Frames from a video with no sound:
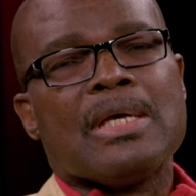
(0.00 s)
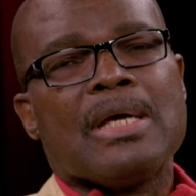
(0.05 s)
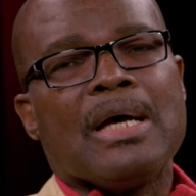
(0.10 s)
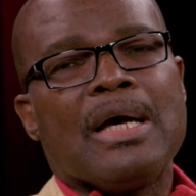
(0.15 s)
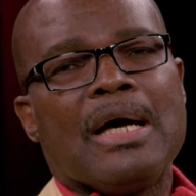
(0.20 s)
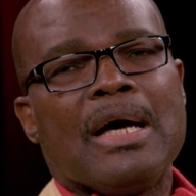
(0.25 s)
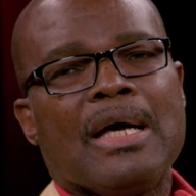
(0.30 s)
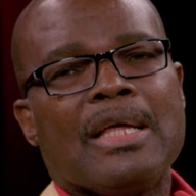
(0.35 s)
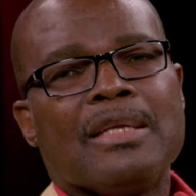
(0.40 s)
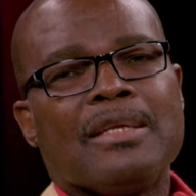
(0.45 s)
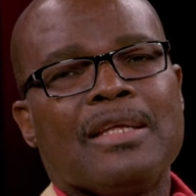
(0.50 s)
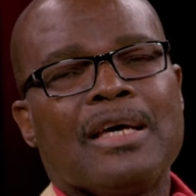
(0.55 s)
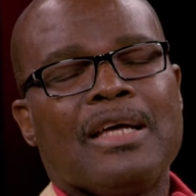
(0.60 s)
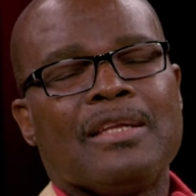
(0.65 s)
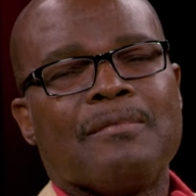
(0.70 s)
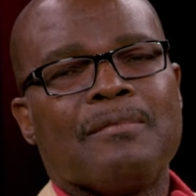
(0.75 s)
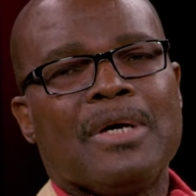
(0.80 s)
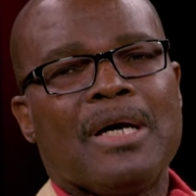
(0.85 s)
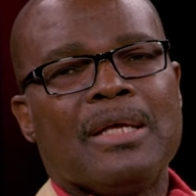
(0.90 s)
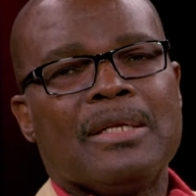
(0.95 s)
And,
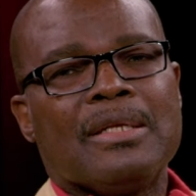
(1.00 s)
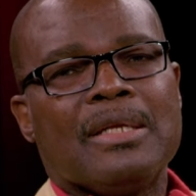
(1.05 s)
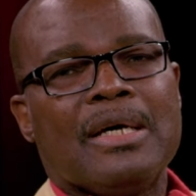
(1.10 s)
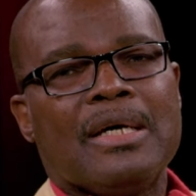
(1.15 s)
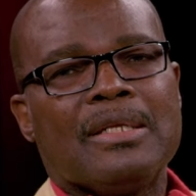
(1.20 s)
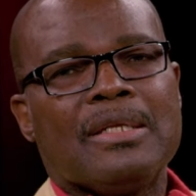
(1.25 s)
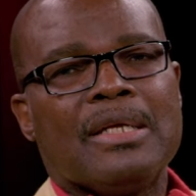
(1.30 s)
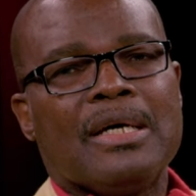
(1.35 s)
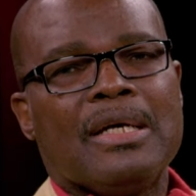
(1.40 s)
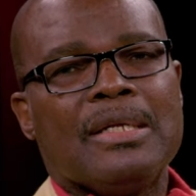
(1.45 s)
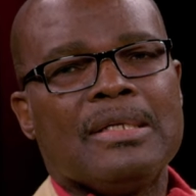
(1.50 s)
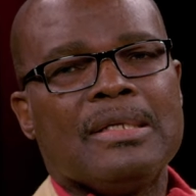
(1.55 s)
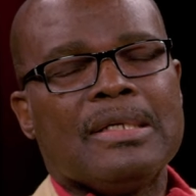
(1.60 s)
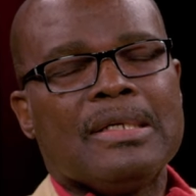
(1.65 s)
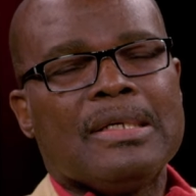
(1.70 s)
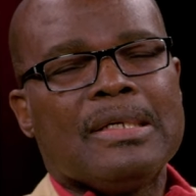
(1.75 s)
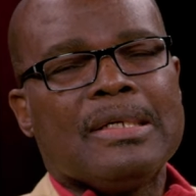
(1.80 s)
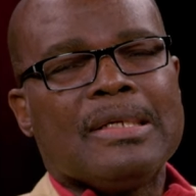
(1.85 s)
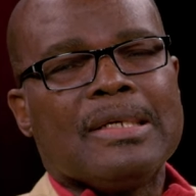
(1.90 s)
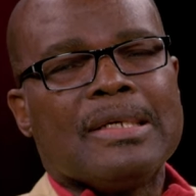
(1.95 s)
and, and, and, and
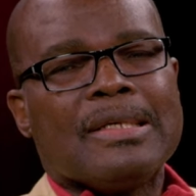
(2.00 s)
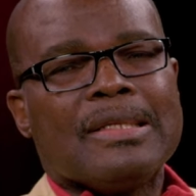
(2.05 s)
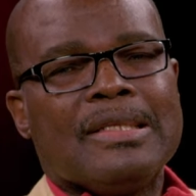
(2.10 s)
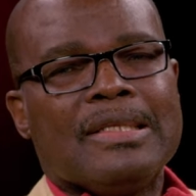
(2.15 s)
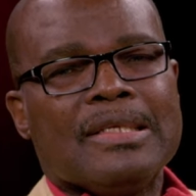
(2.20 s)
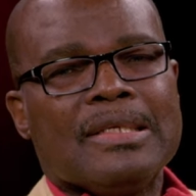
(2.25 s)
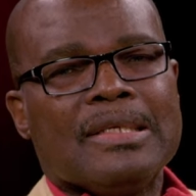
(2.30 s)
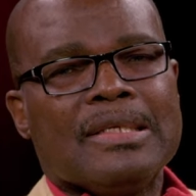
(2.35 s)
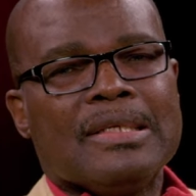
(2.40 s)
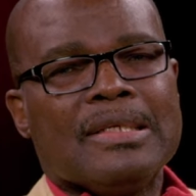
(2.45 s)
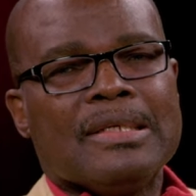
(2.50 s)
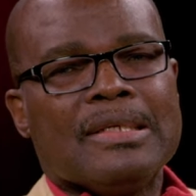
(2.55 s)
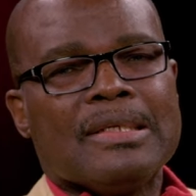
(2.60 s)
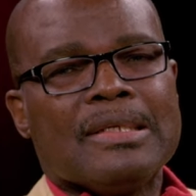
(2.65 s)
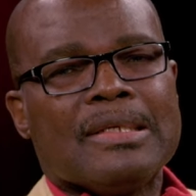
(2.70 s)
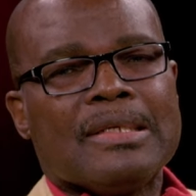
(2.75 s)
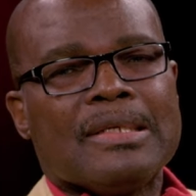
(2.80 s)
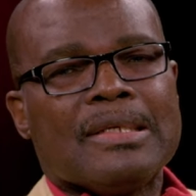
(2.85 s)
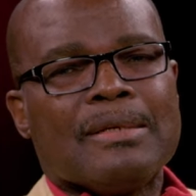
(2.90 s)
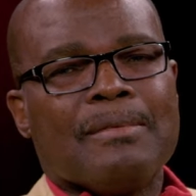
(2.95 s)
the,
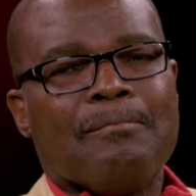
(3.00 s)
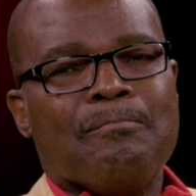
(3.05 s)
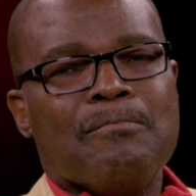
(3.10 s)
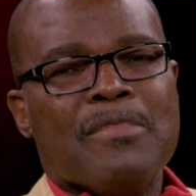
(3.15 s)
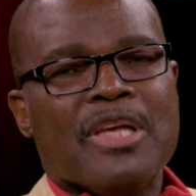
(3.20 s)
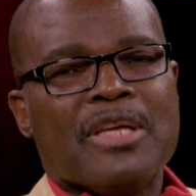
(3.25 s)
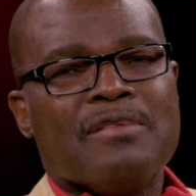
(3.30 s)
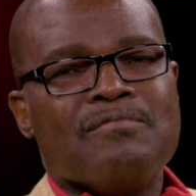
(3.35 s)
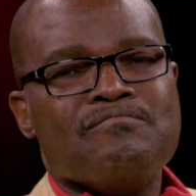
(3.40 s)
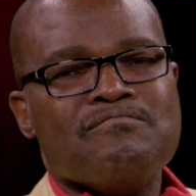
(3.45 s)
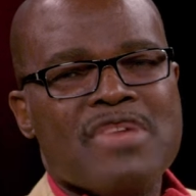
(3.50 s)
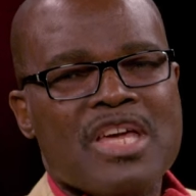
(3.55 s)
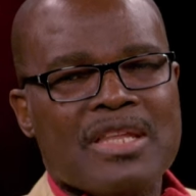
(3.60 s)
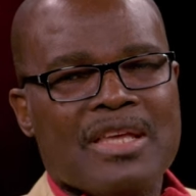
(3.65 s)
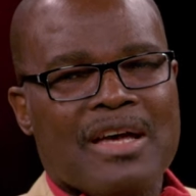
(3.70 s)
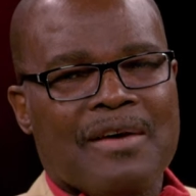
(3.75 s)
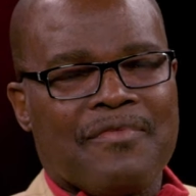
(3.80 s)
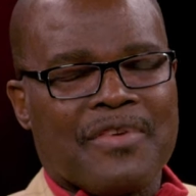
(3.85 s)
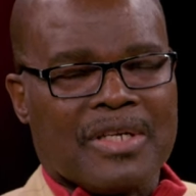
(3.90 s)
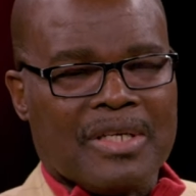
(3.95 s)
in many
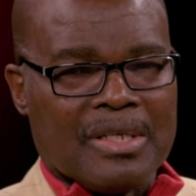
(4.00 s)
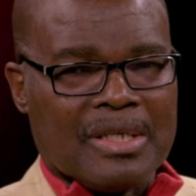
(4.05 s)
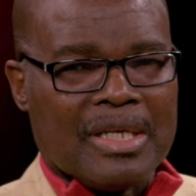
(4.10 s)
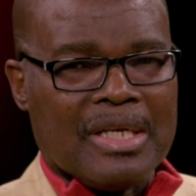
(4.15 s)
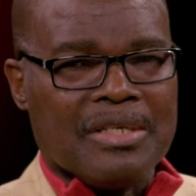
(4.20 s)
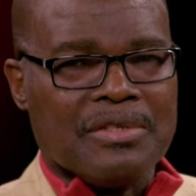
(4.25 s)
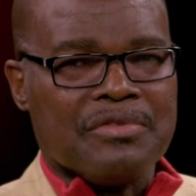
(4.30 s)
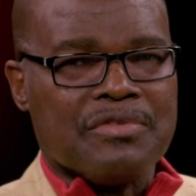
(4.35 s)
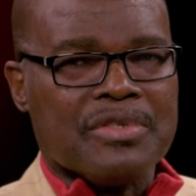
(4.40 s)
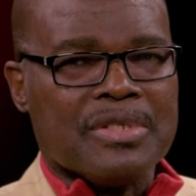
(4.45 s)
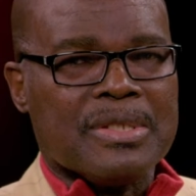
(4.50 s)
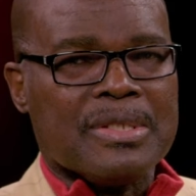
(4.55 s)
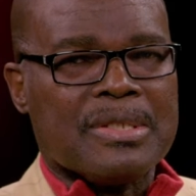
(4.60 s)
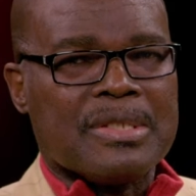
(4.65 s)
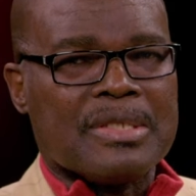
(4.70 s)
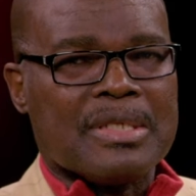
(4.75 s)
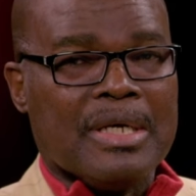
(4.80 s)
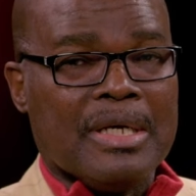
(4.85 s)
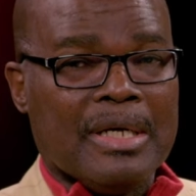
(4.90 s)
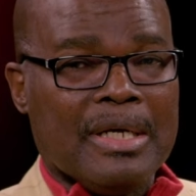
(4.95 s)
African
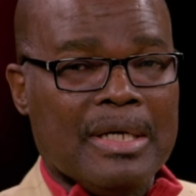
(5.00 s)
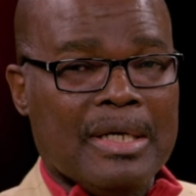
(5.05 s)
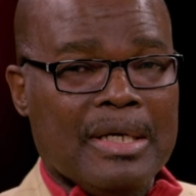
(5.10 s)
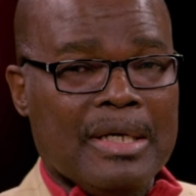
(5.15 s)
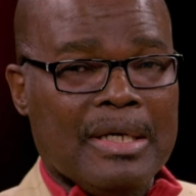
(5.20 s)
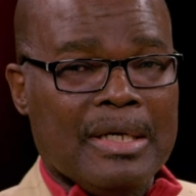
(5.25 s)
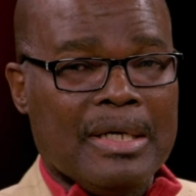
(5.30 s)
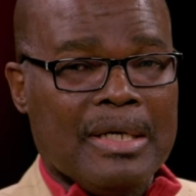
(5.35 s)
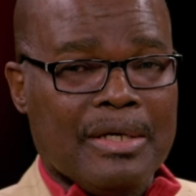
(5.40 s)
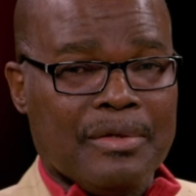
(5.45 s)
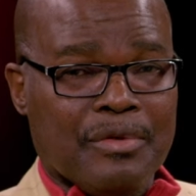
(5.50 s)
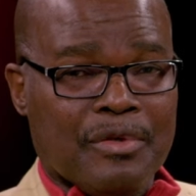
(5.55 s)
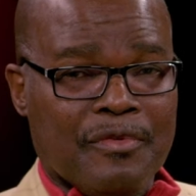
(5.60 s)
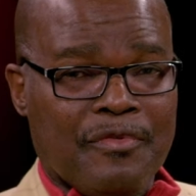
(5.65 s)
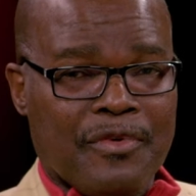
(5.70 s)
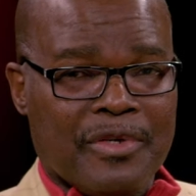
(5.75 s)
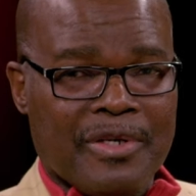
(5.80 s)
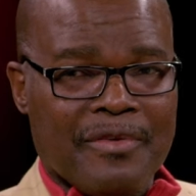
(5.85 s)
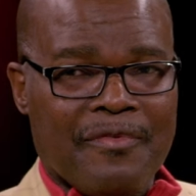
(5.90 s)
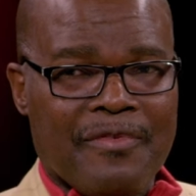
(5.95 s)
countries, uh, I know
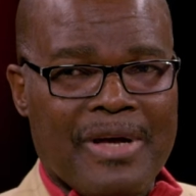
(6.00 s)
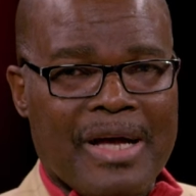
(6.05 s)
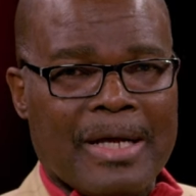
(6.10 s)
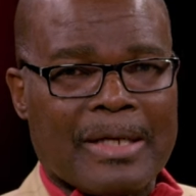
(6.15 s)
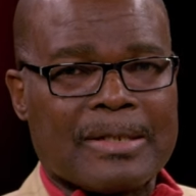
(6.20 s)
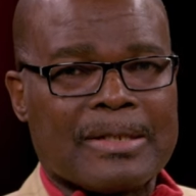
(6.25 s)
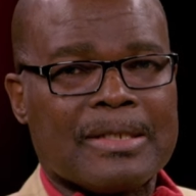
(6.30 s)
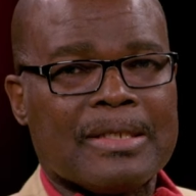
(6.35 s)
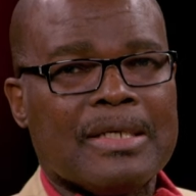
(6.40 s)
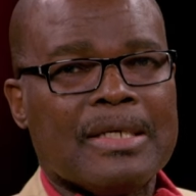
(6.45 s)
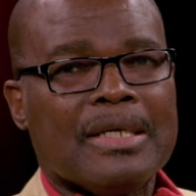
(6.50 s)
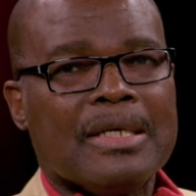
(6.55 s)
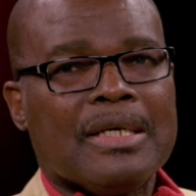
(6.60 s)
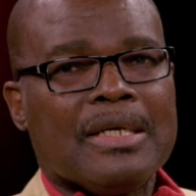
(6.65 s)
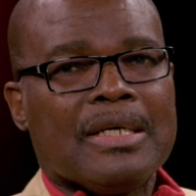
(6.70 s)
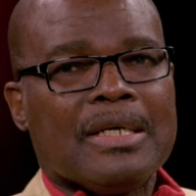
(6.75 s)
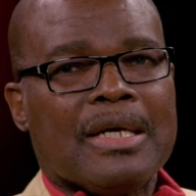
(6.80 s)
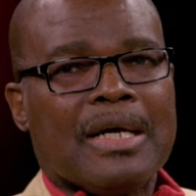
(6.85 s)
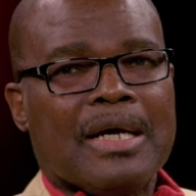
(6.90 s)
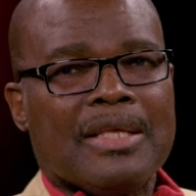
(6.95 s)
for a fact,
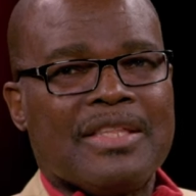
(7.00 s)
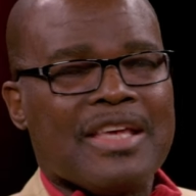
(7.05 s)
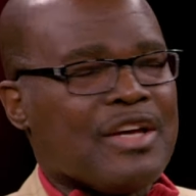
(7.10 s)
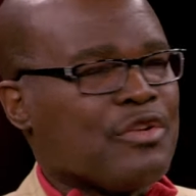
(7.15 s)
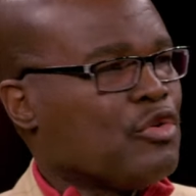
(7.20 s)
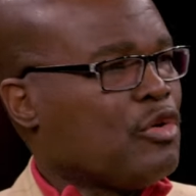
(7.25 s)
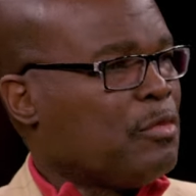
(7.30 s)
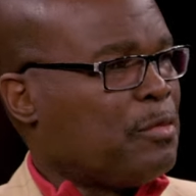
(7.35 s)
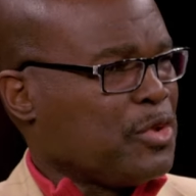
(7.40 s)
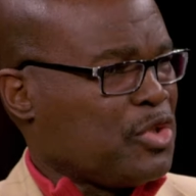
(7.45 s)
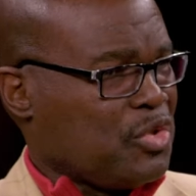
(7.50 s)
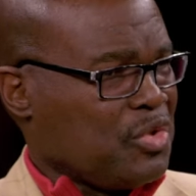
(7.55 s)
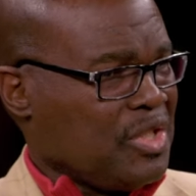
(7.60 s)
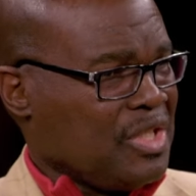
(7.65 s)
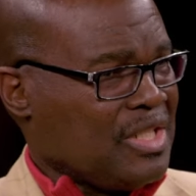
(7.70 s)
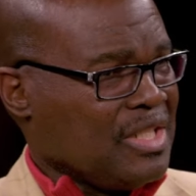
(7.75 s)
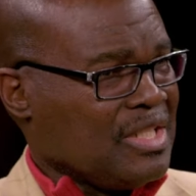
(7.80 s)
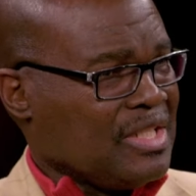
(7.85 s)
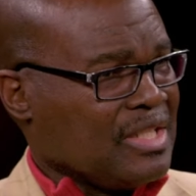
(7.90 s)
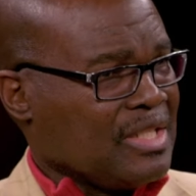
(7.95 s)
uh, there are no
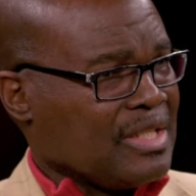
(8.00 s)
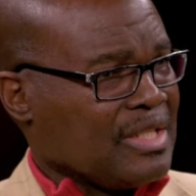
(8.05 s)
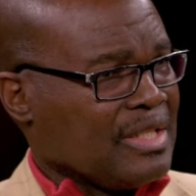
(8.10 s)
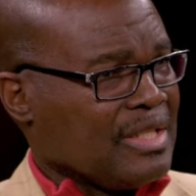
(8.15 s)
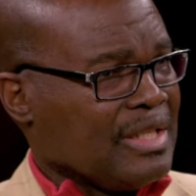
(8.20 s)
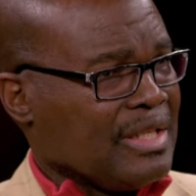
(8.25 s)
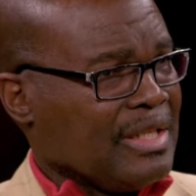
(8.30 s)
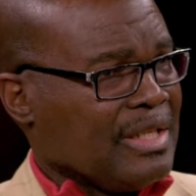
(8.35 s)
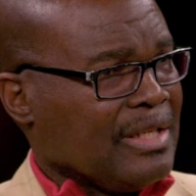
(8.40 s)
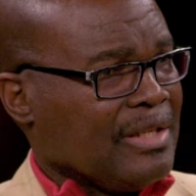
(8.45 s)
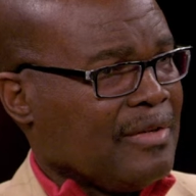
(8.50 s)
opportunities mm.